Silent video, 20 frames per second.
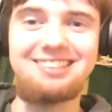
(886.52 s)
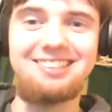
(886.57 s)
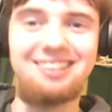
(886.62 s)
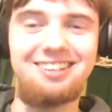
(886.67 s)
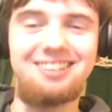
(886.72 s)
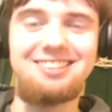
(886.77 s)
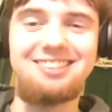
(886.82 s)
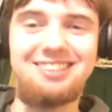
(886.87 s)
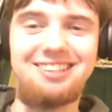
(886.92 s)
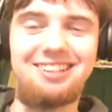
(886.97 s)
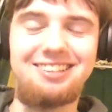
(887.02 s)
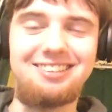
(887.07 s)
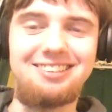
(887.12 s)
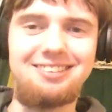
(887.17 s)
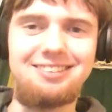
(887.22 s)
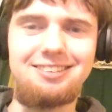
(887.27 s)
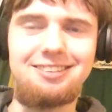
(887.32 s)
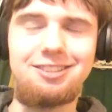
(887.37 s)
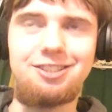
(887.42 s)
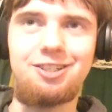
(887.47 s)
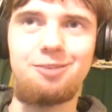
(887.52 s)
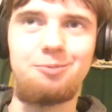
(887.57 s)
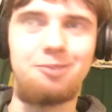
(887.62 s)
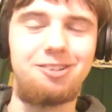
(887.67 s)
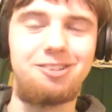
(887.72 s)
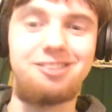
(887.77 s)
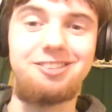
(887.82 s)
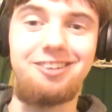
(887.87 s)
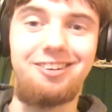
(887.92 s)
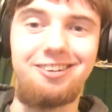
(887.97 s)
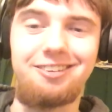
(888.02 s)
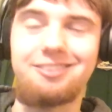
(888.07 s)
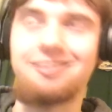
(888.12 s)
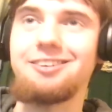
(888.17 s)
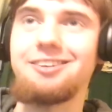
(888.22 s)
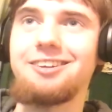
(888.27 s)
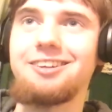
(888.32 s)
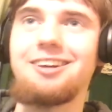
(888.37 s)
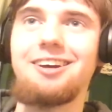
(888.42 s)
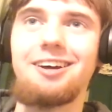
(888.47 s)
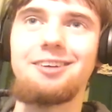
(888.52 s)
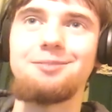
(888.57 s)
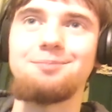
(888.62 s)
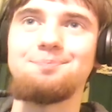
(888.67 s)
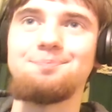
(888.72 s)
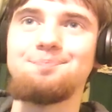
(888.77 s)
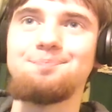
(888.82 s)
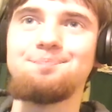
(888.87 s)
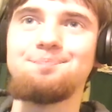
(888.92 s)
the sunset Shimmer song again.